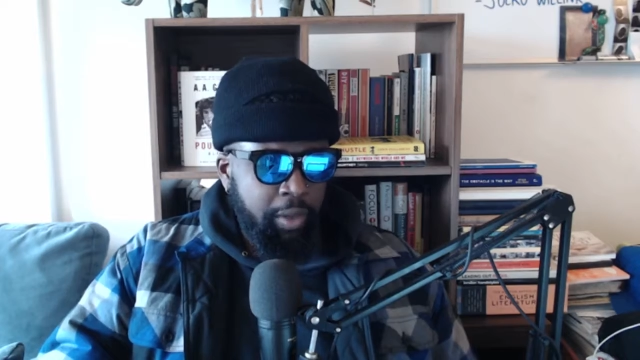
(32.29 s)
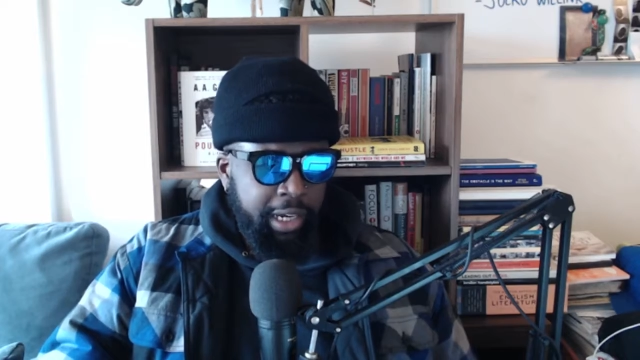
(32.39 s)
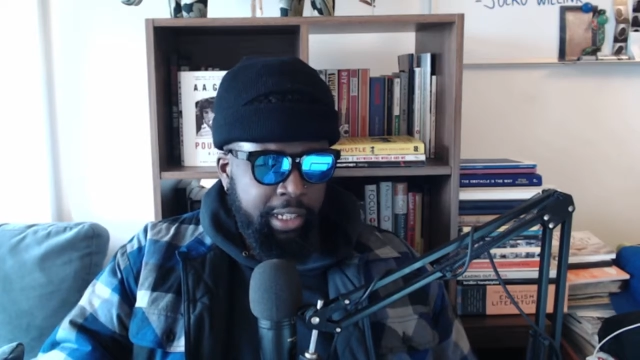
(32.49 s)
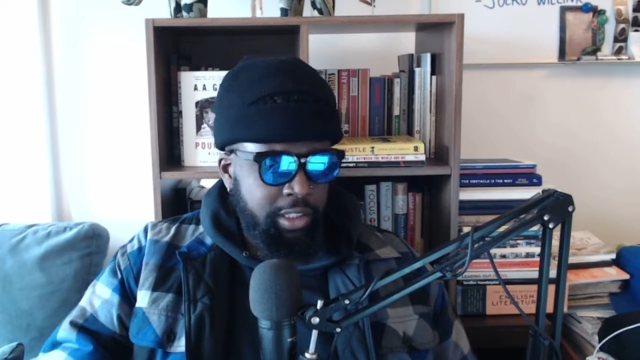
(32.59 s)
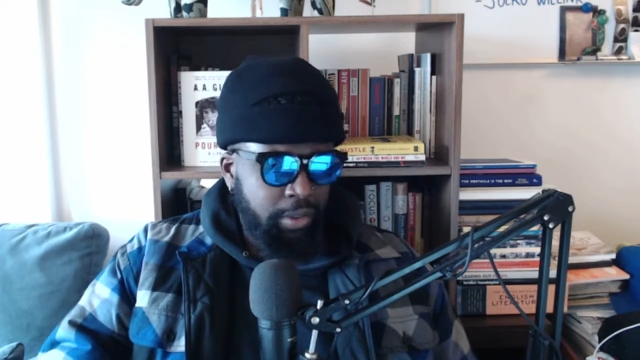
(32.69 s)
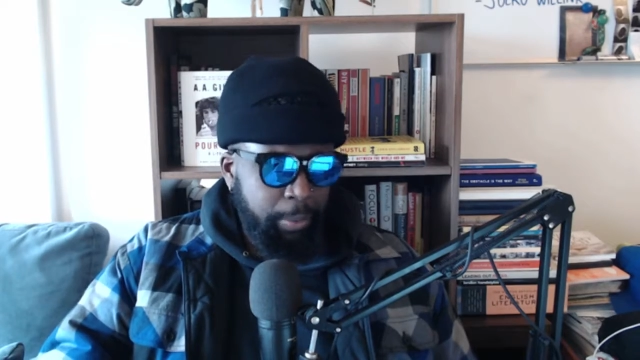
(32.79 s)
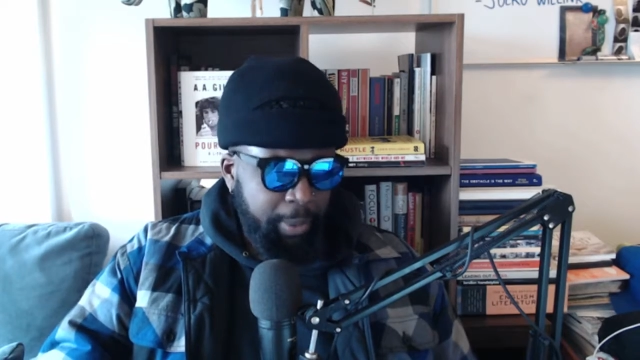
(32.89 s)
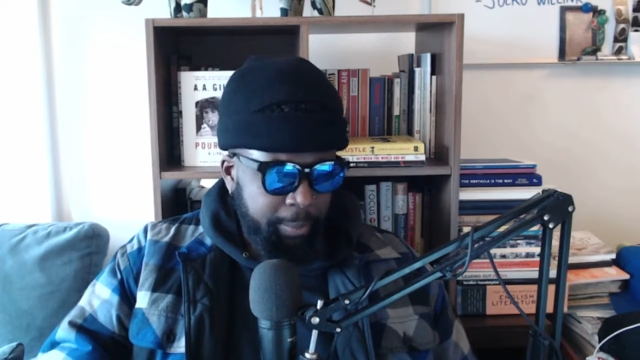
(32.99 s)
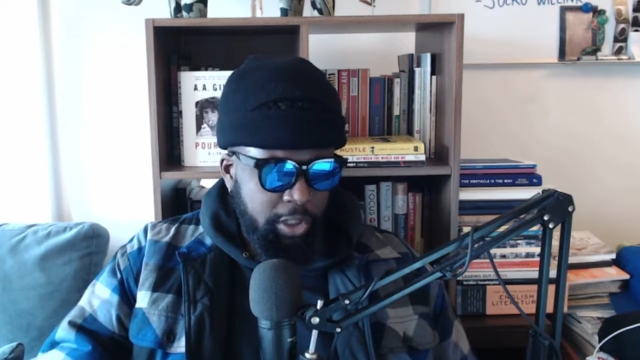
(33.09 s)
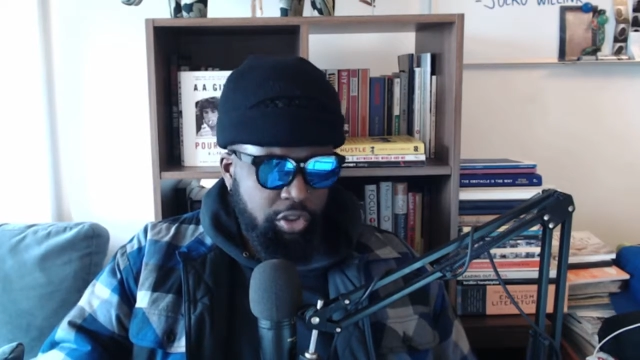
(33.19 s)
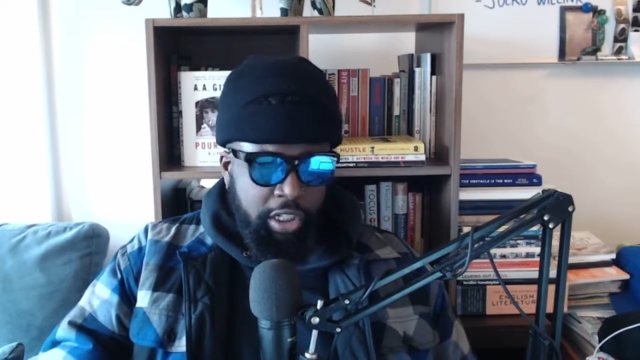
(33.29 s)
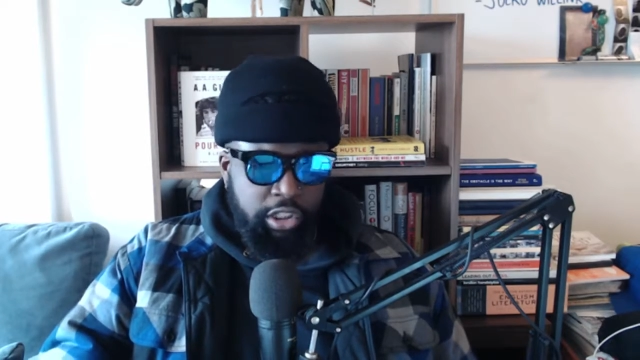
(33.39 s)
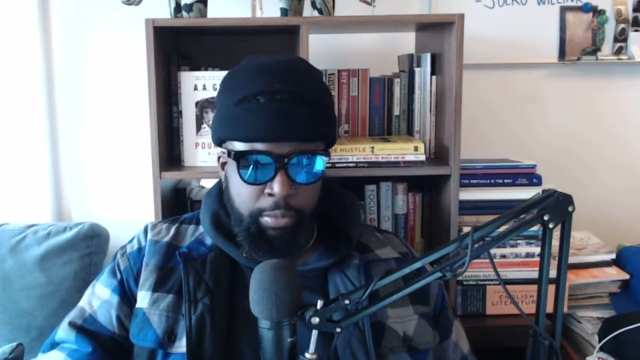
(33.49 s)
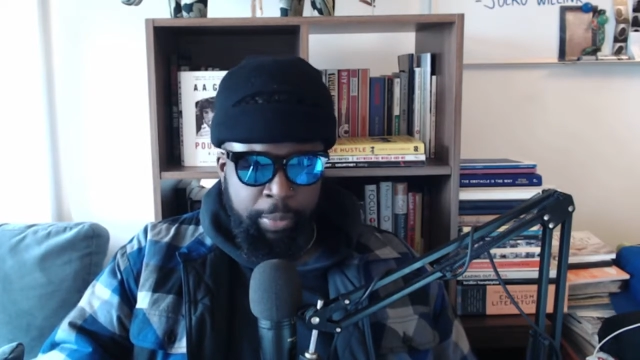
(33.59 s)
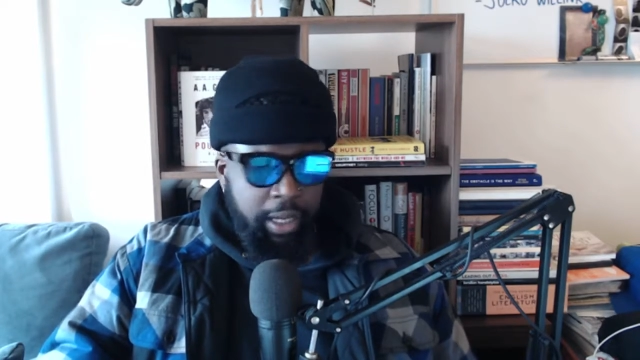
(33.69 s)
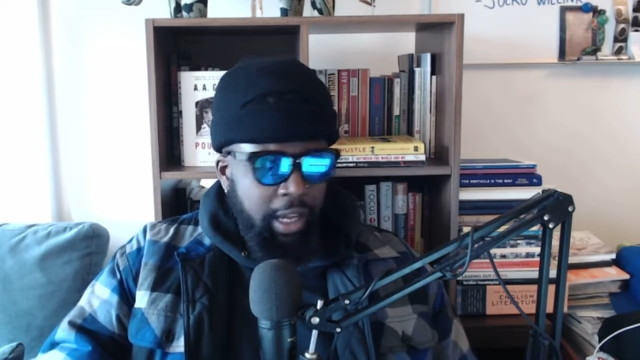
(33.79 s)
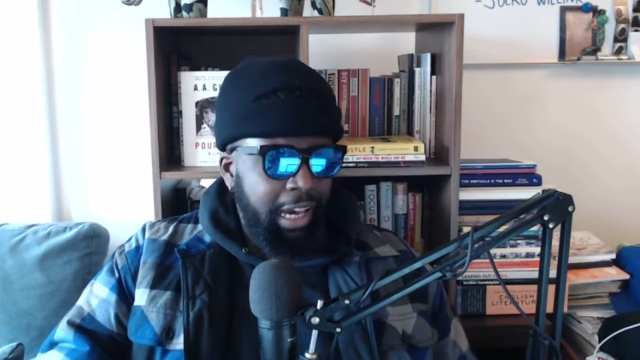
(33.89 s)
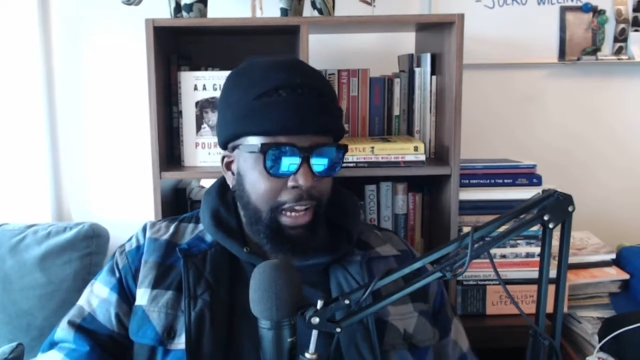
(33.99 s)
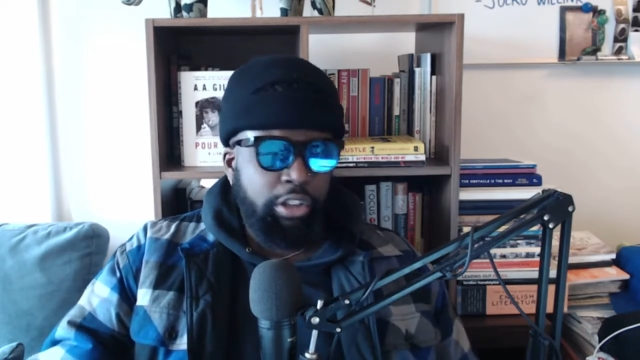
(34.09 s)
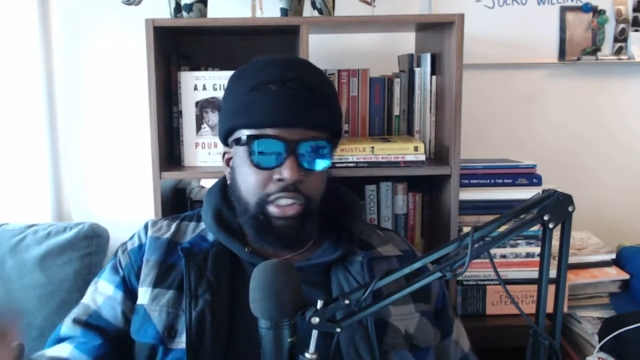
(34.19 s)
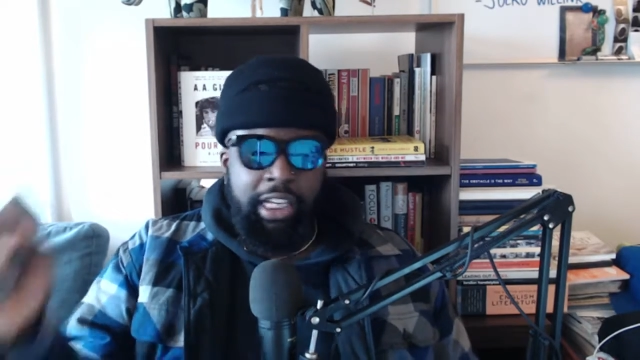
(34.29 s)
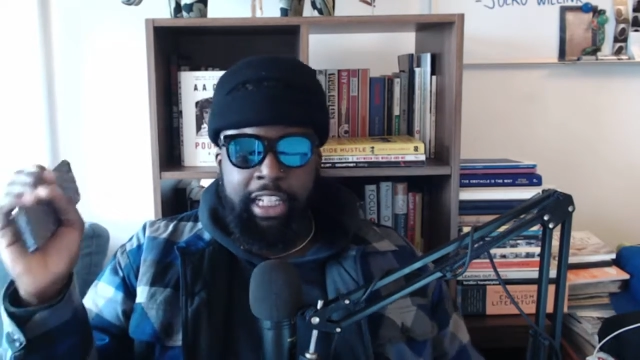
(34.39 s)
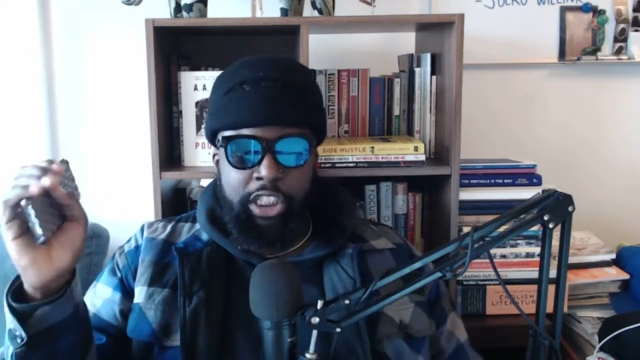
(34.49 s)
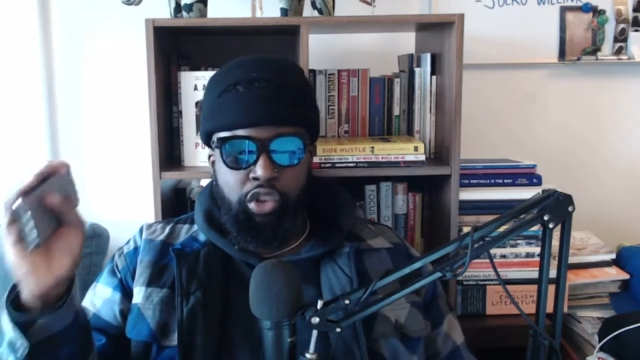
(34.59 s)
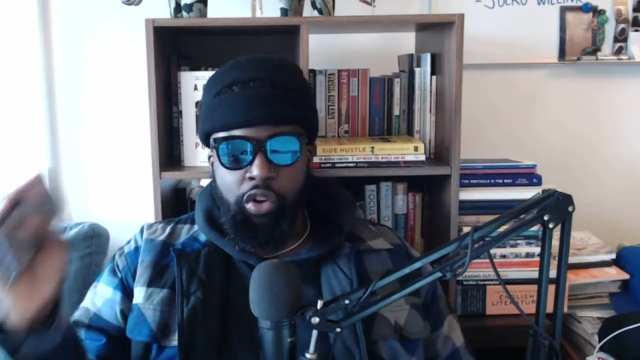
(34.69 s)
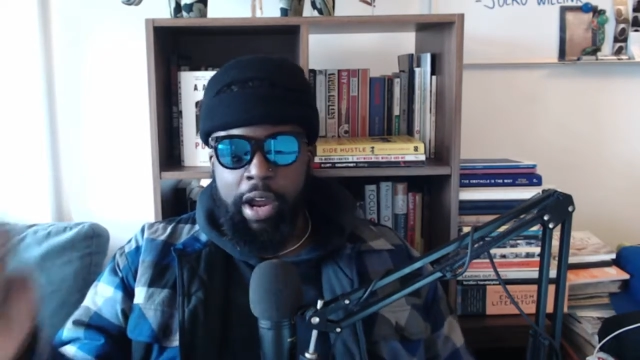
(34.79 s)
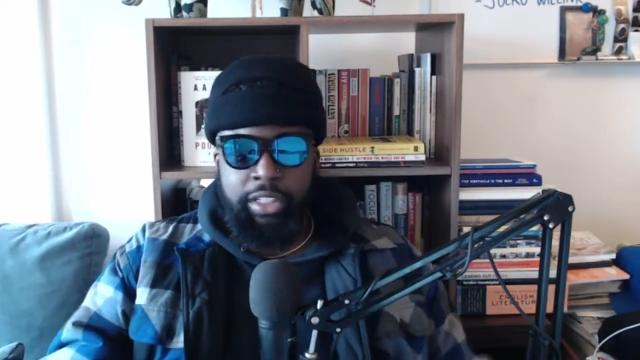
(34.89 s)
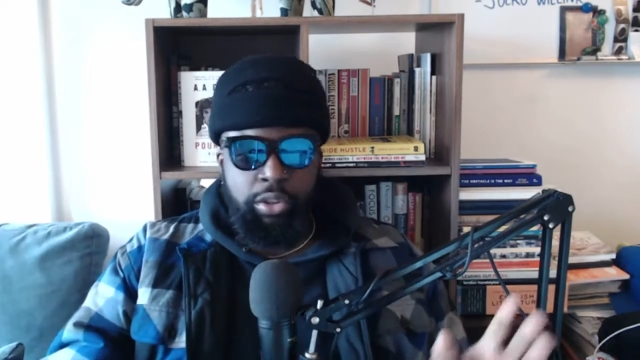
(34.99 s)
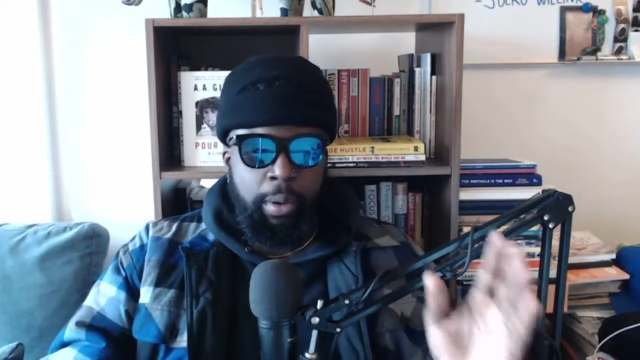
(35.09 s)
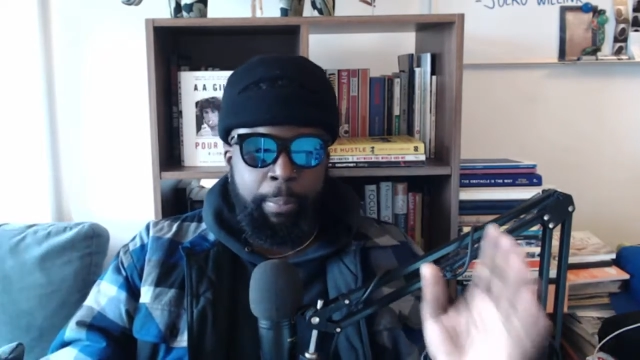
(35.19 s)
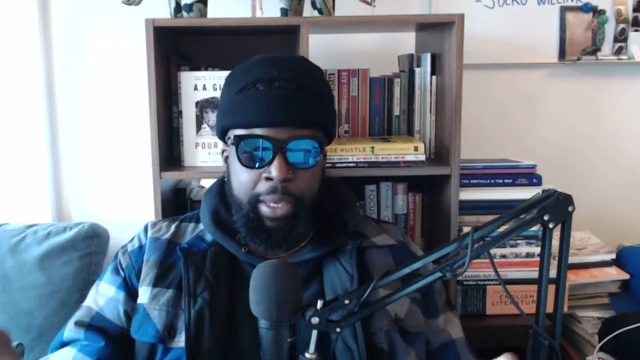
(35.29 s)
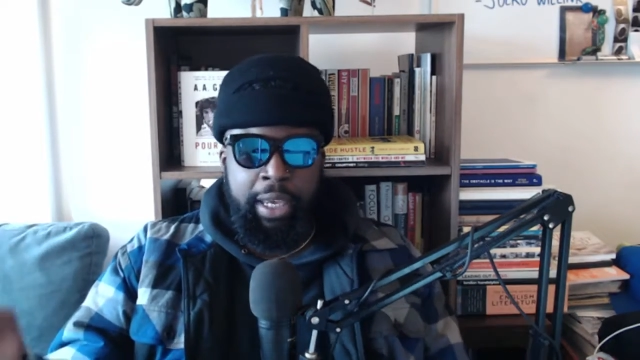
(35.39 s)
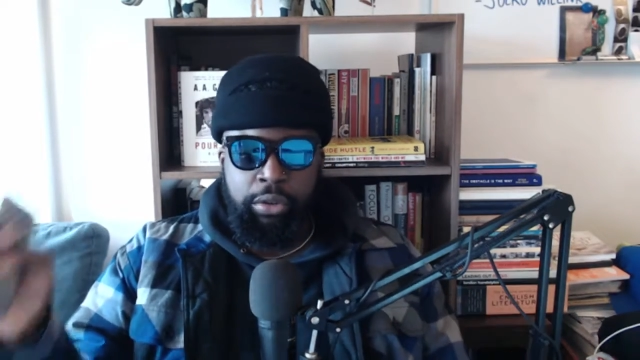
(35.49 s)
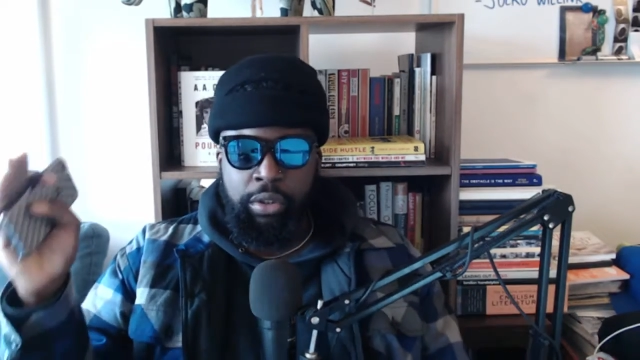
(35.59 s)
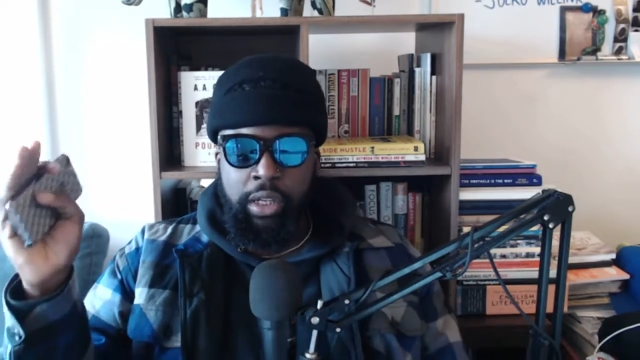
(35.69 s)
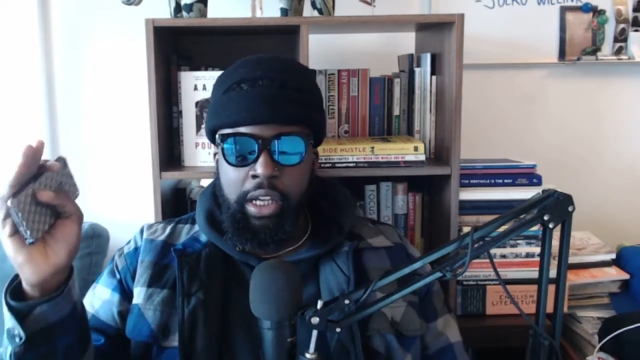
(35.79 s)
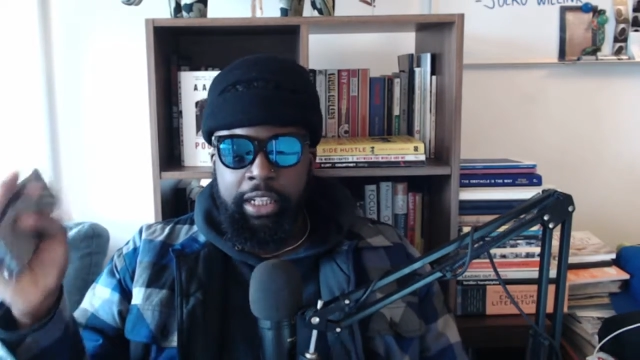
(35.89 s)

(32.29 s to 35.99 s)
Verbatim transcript: I didn't see really pick up any traction, but it looks like they're trying to appeal,